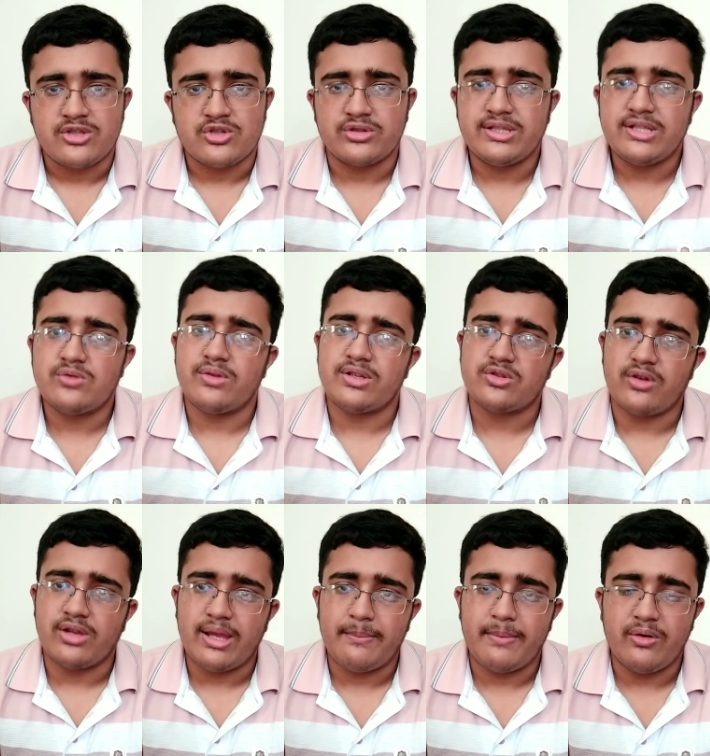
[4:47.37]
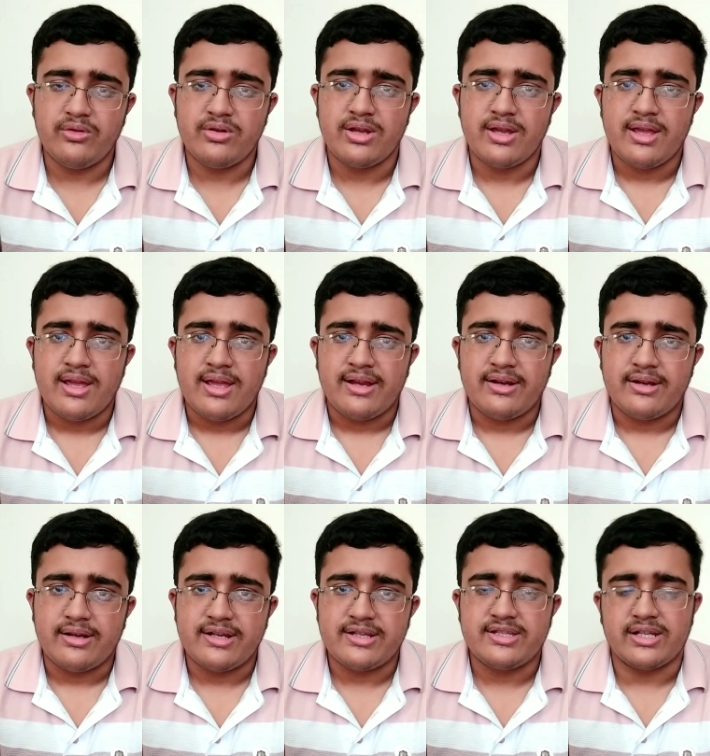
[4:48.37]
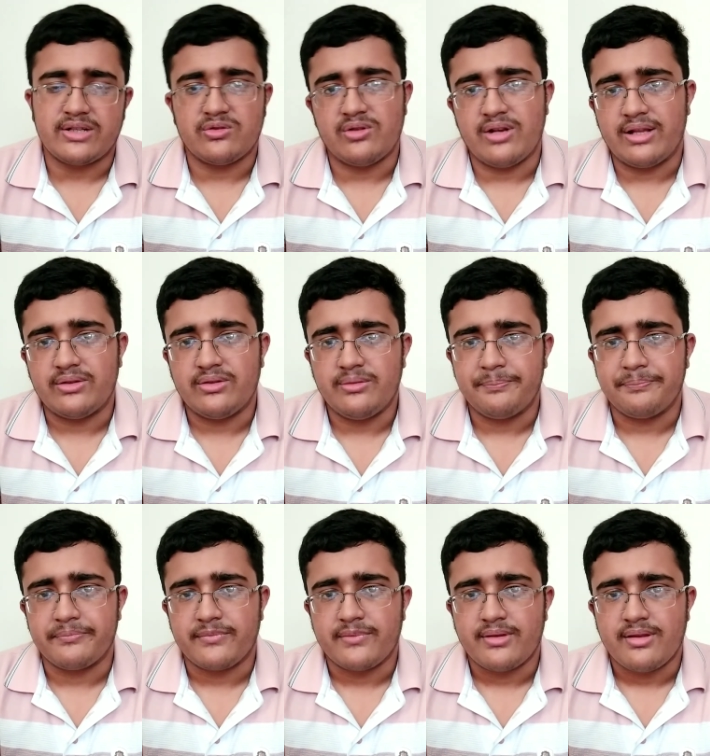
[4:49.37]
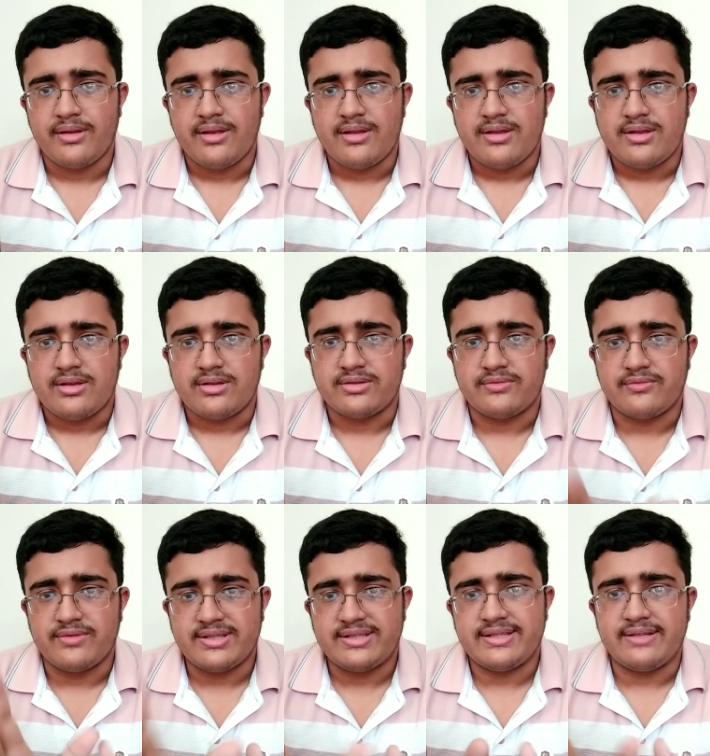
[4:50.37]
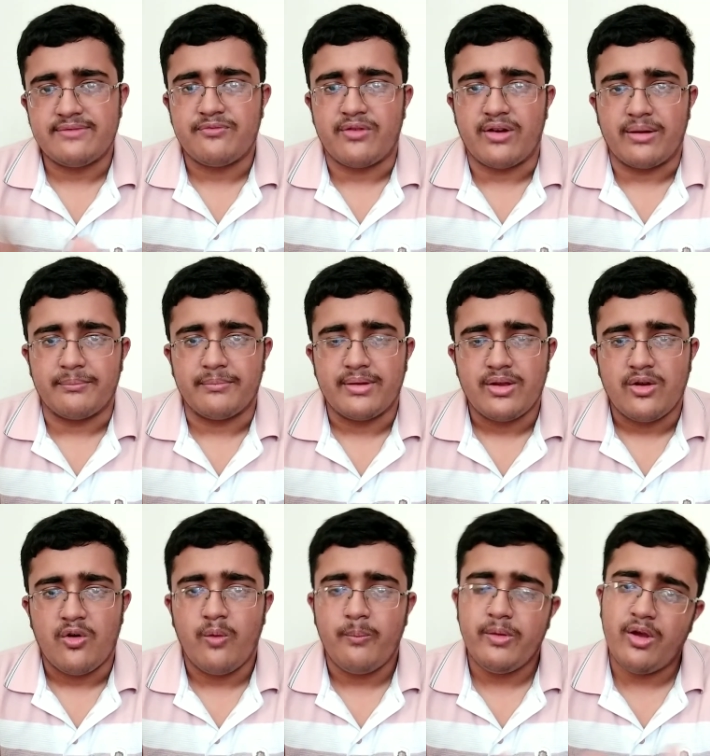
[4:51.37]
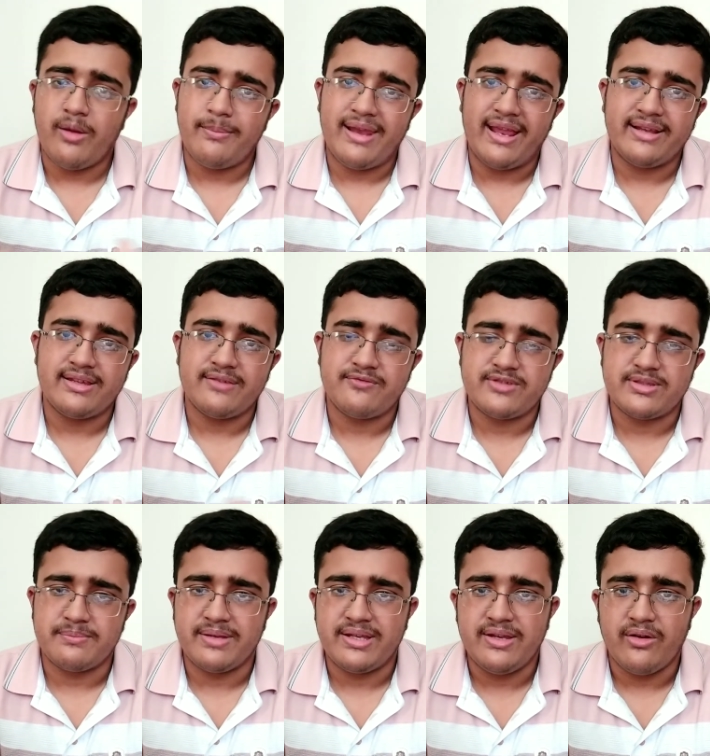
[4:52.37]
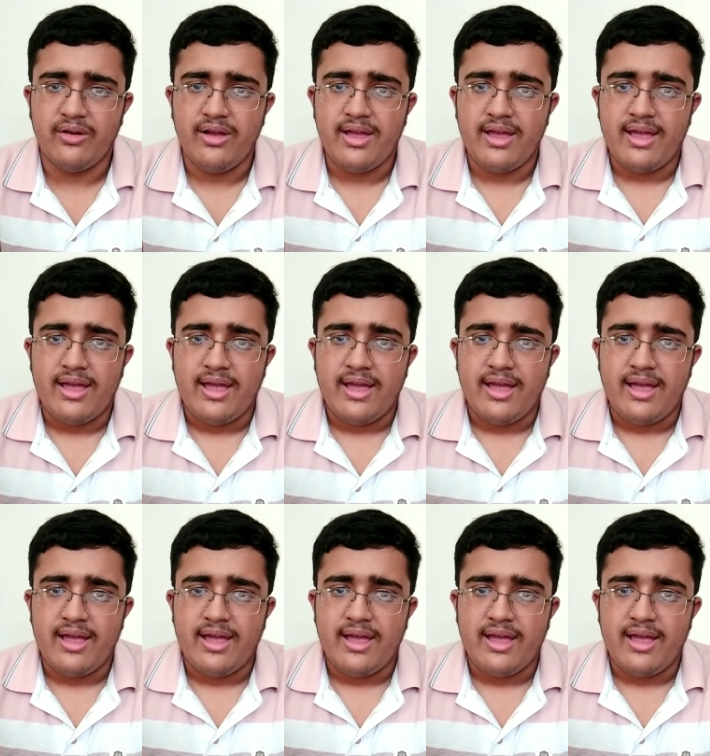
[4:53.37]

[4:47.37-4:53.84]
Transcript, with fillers: So this was all about Cristiano Ronaldo's recent form. Hope you have liked this video.